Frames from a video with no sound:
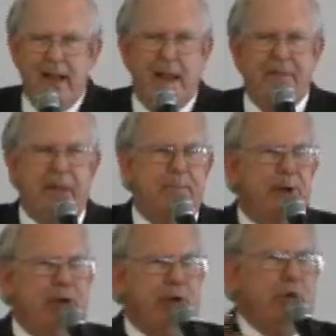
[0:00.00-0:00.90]
and they
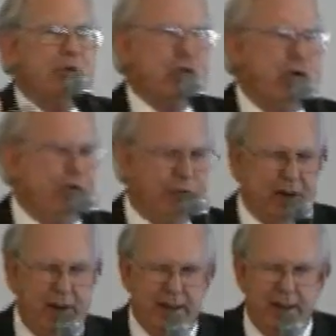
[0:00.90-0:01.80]
produced
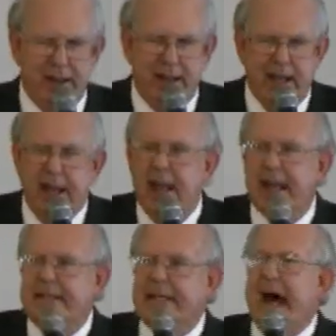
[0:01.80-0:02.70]
children,
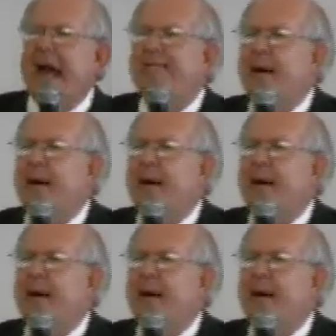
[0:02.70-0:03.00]
it's kind of